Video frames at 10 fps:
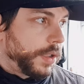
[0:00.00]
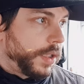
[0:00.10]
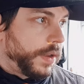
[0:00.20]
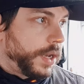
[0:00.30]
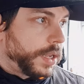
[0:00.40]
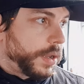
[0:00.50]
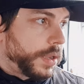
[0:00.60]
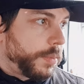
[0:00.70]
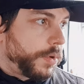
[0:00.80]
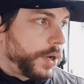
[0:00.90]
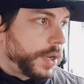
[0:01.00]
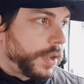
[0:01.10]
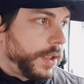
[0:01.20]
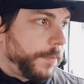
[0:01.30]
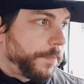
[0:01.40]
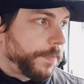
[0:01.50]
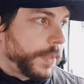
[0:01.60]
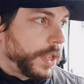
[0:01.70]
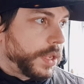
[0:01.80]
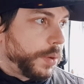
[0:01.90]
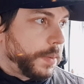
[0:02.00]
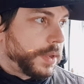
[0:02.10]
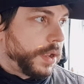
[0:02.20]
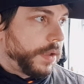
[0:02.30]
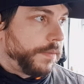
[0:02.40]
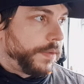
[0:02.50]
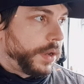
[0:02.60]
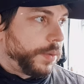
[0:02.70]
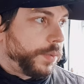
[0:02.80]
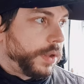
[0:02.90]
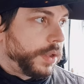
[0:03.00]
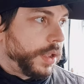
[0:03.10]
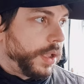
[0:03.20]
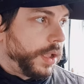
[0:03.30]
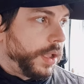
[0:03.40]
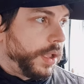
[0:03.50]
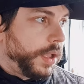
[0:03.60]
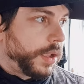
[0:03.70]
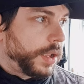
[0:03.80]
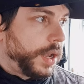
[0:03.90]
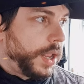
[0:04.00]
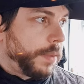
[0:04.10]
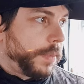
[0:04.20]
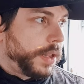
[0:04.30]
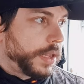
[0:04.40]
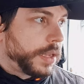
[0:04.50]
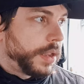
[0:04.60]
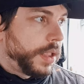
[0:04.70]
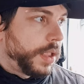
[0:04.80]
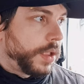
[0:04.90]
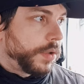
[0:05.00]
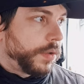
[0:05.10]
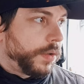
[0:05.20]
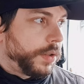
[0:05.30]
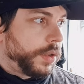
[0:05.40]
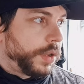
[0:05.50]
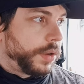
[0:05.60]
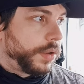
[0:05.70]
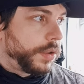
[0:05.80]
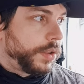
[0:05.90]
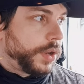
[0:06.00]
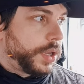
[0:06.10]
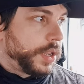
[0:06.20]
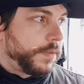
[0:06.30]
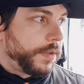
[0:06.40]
there's some projects there. Swaps are free with claimants continuing to receive.